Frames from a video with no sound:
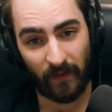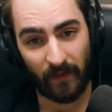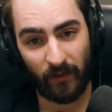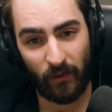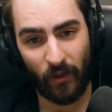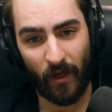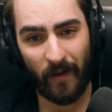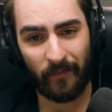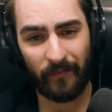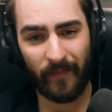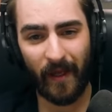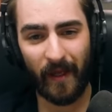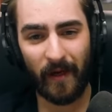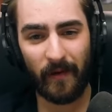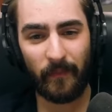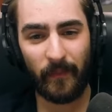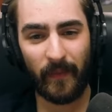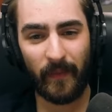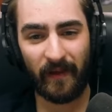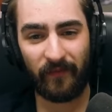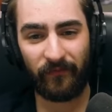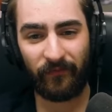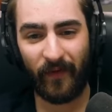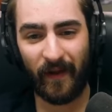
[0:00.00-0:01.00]
No, I'm not a
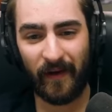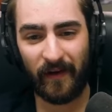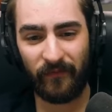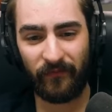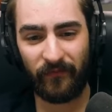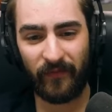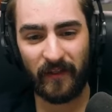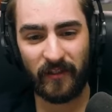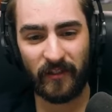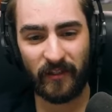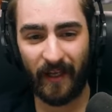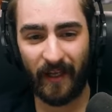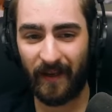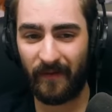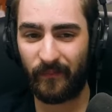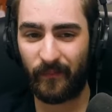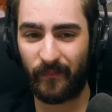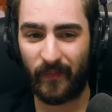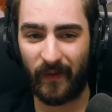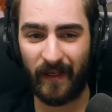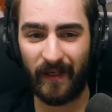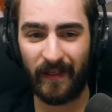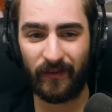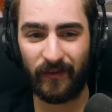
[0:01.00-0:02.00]
big fan of fish cake,
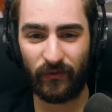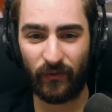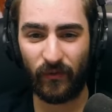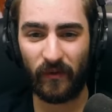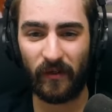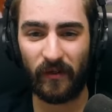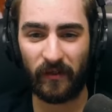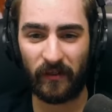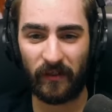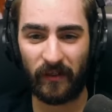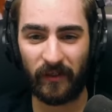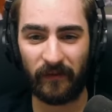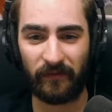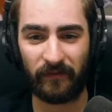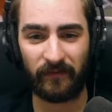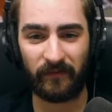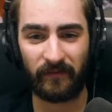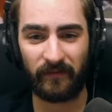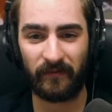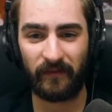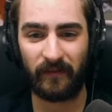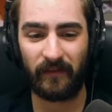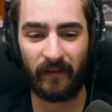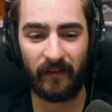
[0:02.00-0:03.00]
but it do look good.
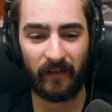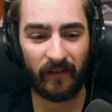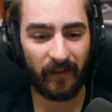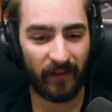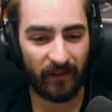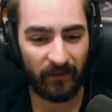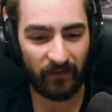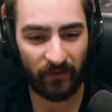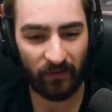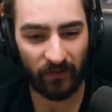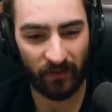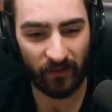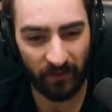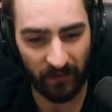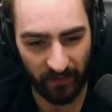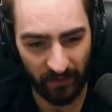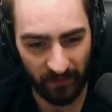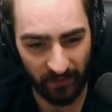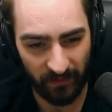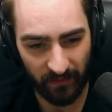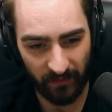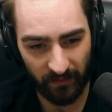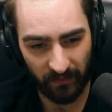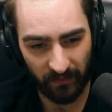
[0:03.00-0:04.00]
It do look good.